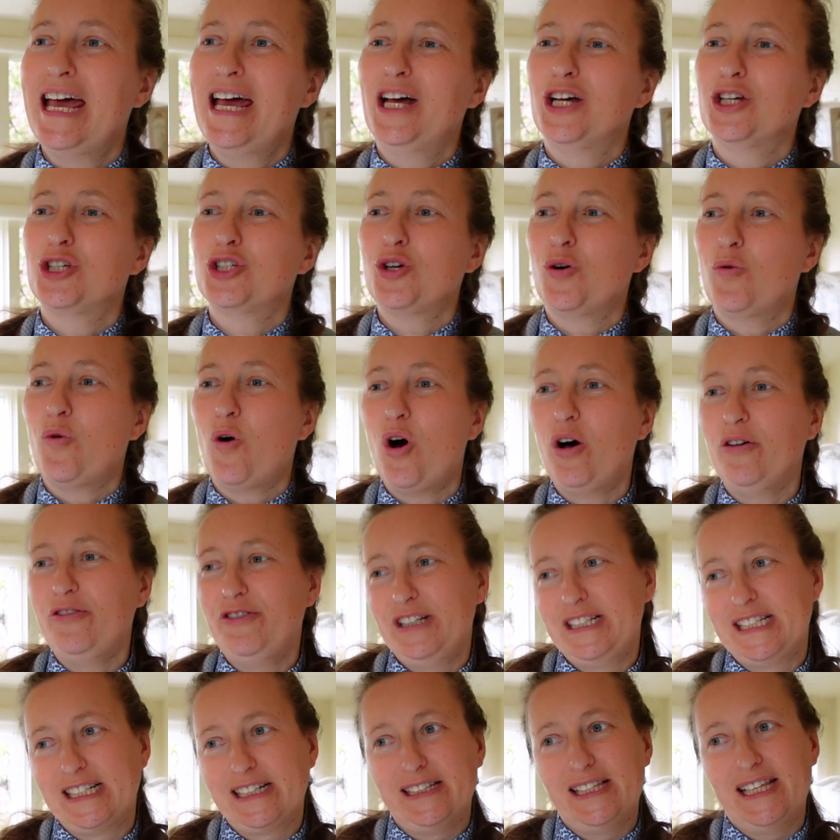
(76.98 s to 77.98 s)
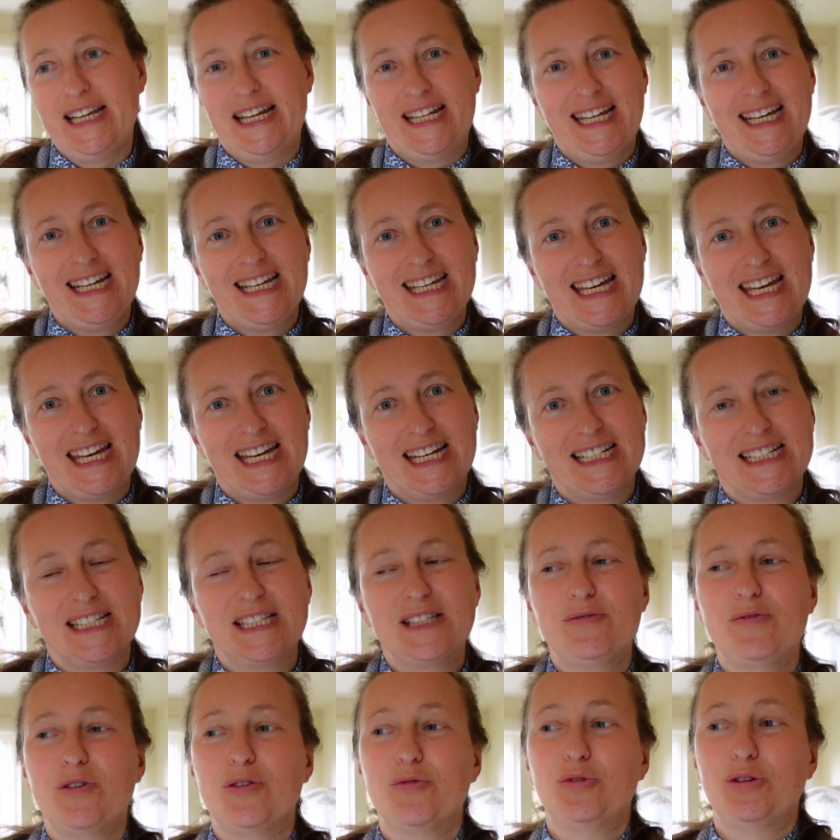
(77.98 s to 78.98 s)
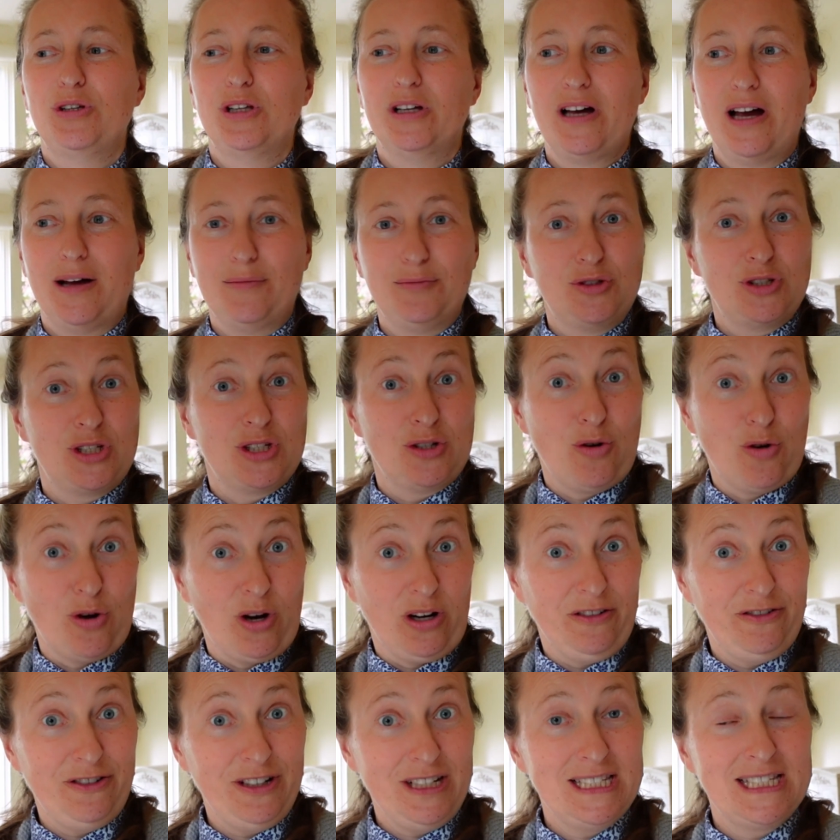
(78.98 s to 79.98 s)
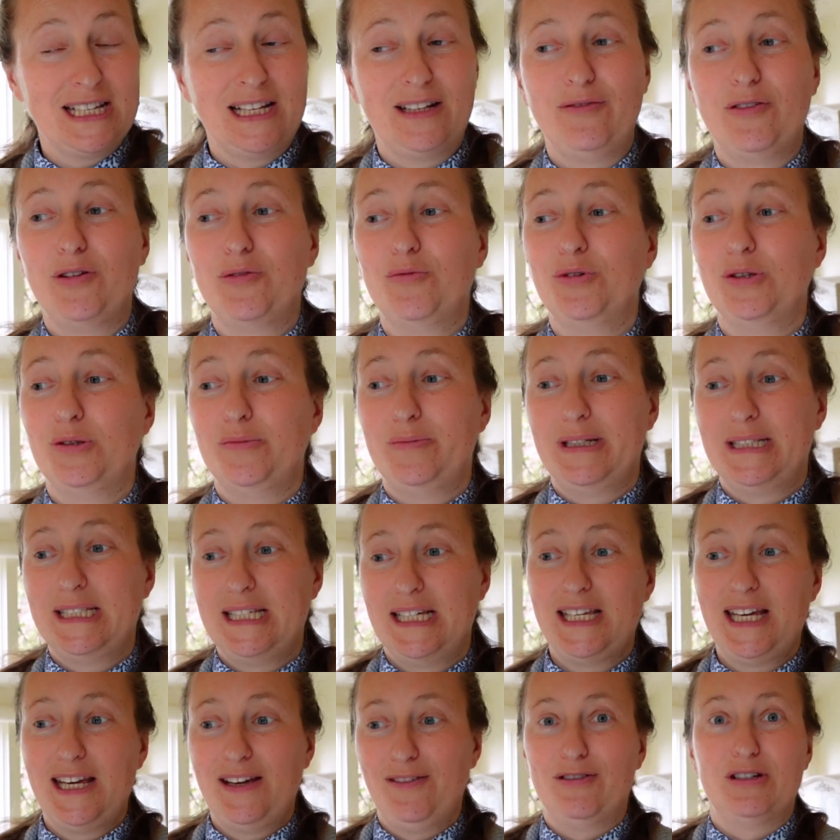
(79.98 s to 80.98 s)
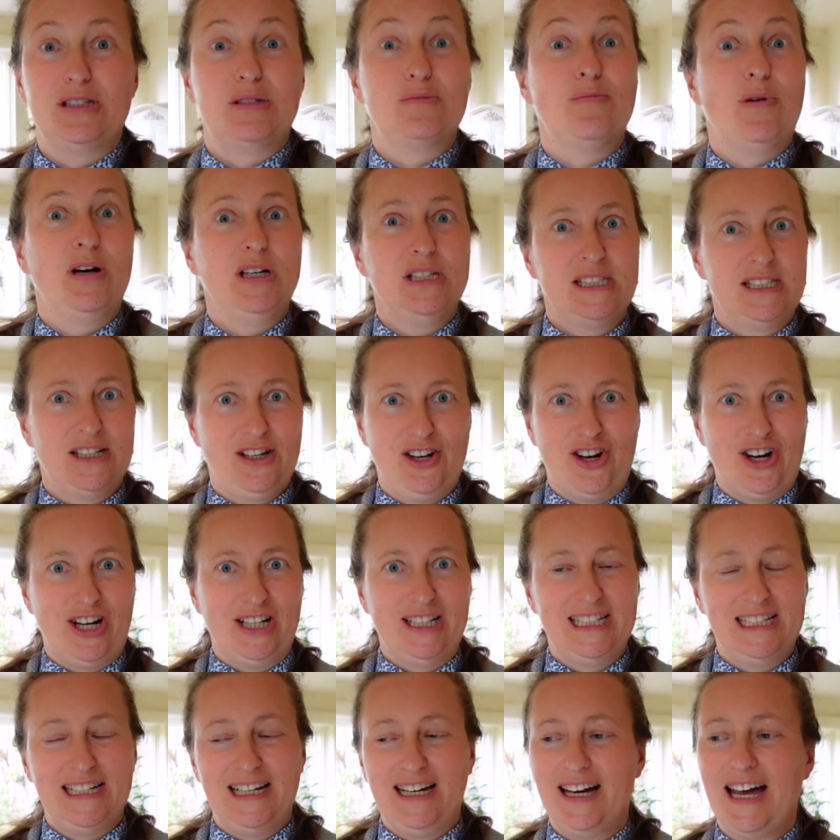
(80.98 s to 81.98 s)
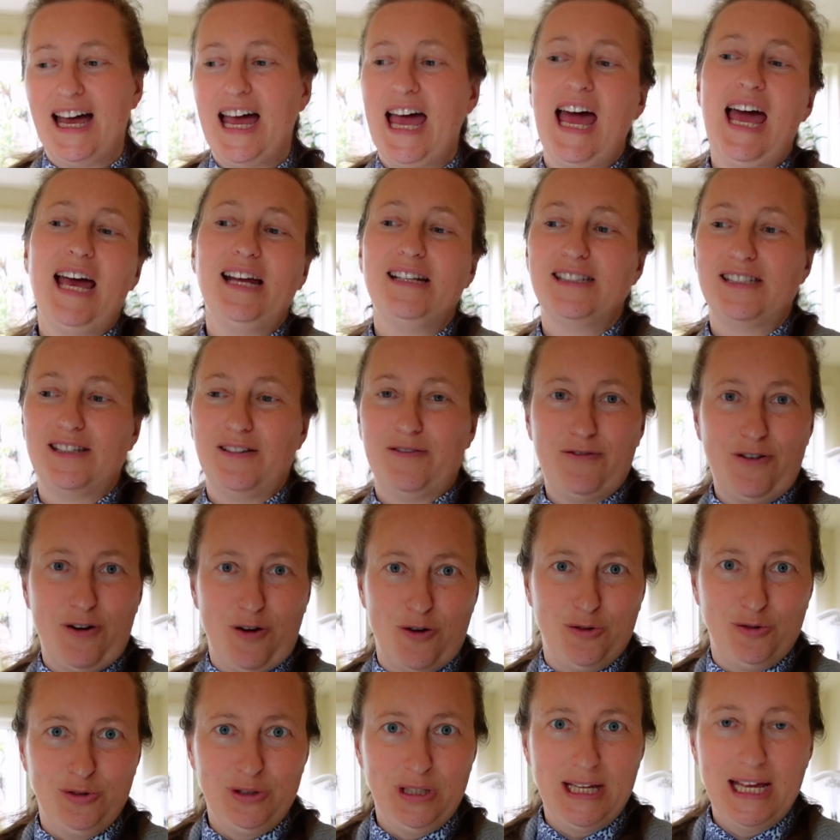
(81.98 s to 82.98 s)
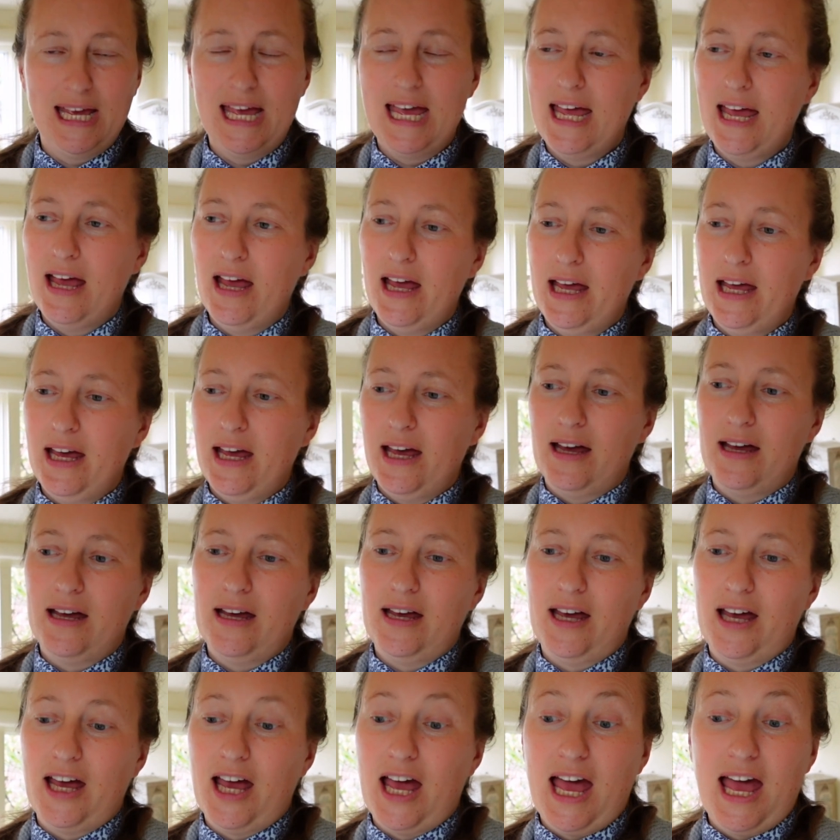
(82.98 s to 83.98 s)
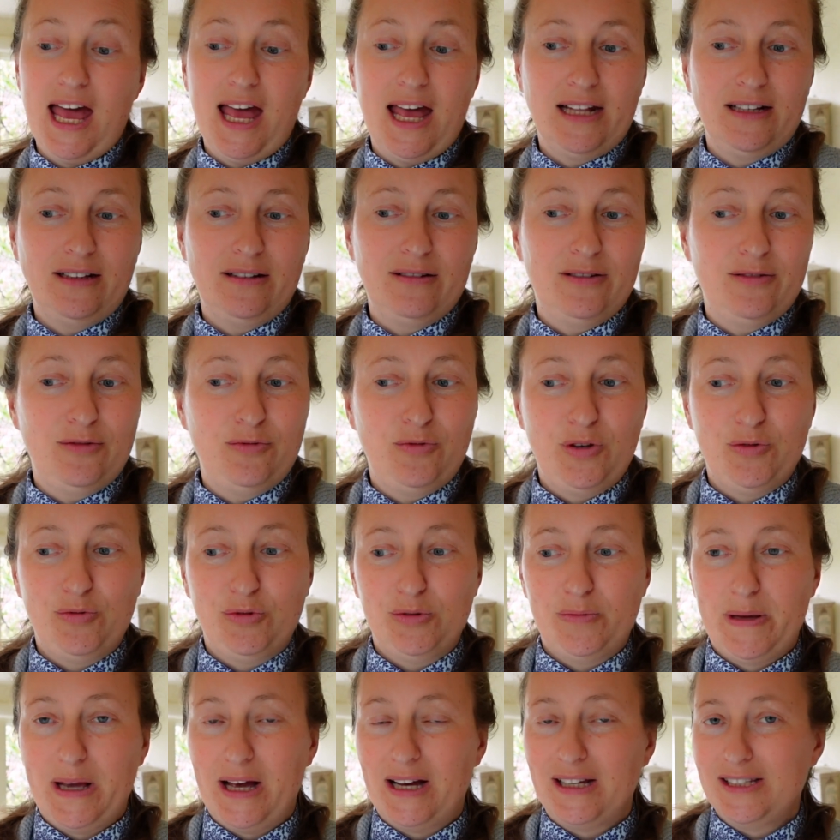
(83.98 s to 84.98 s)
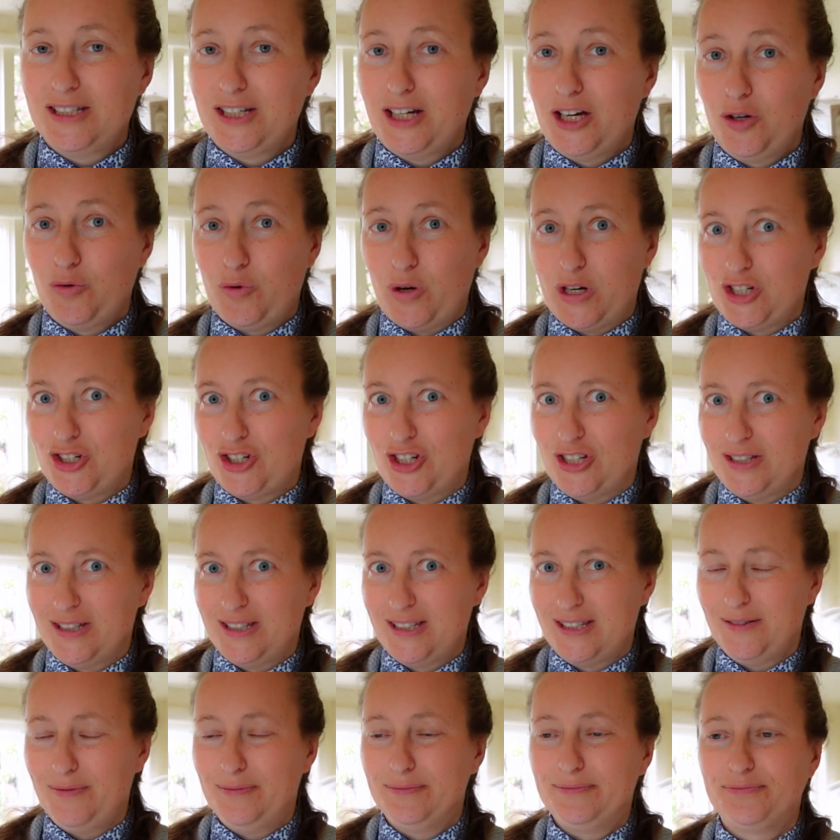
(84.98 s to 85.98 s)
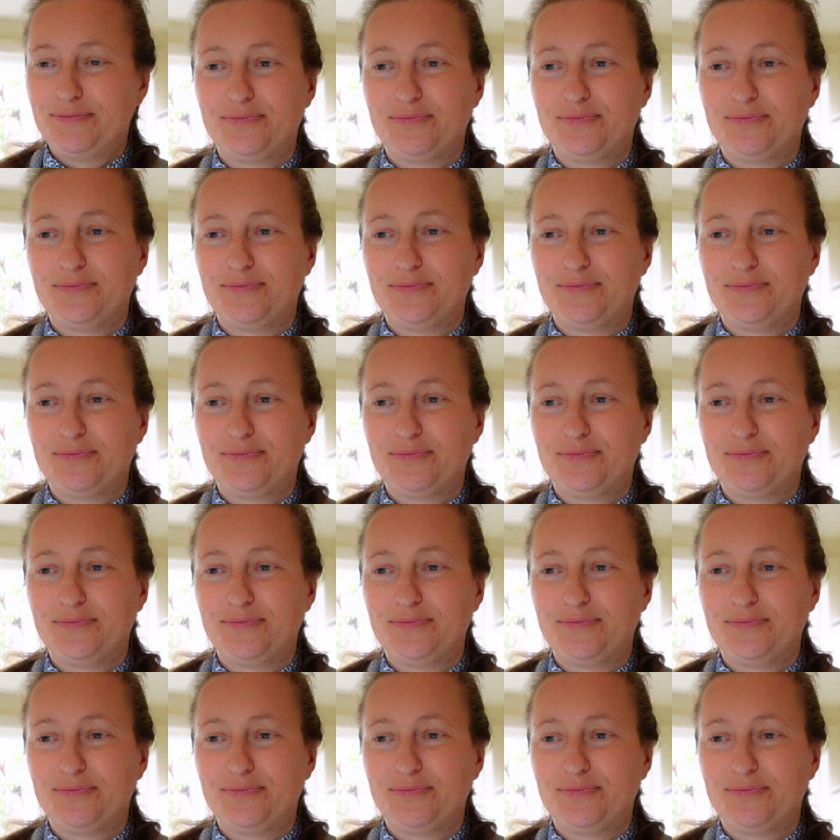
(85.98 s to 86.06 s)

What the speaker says: So office clinic is we will come to the office and we will be sitting with Master Gardener at the phone and we will be answering questions.